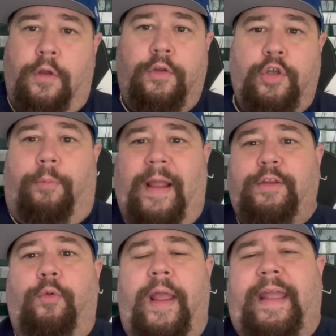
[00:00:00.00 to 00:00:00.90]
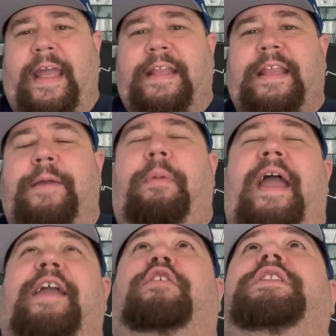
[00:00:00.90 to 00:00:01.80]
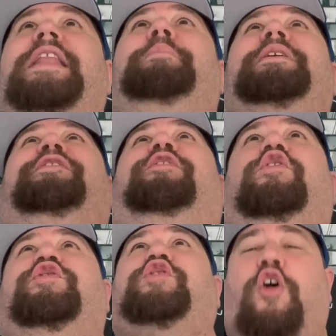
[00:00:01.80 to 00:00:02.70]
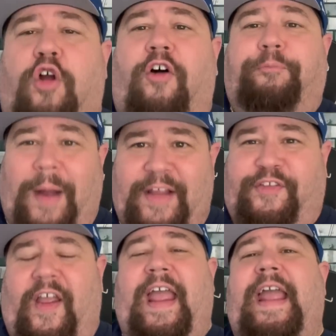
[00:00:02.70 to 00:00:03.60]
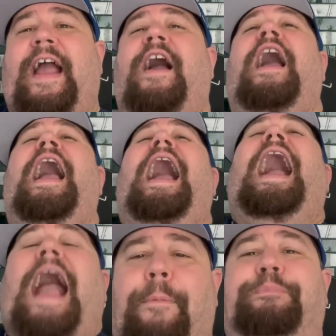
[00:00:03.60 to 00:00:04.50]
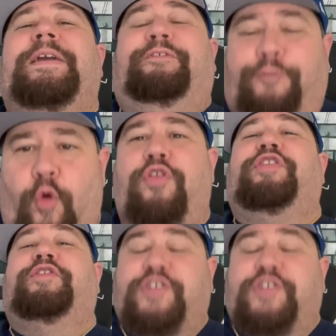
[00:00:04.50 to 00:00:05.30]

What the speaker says: Yo, by the way, Kick Dingbat here, and let me first start off by saying Happy 4th of